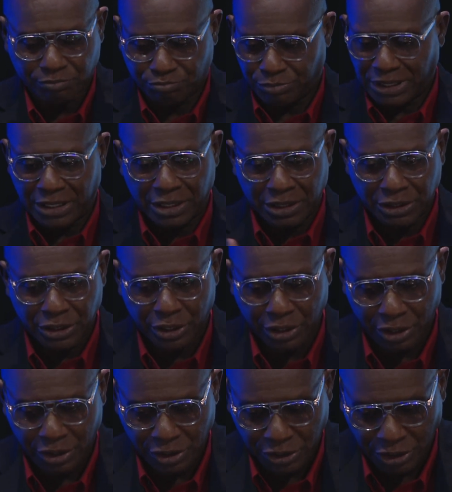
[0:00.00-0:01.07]
building
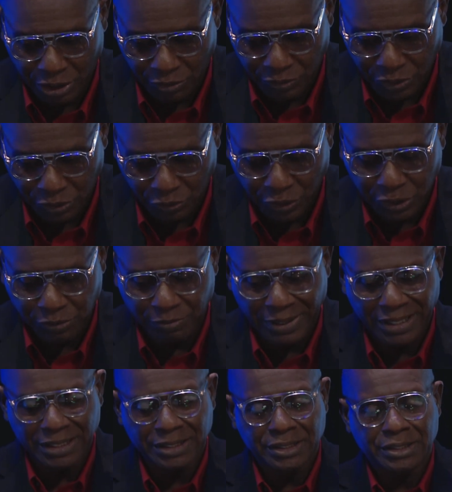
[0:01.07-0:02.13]
your resource
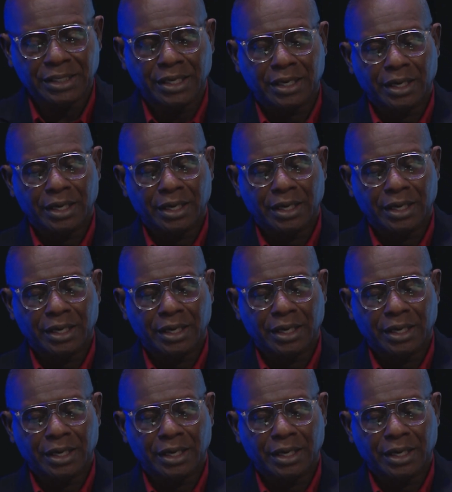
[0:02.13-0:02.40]
base,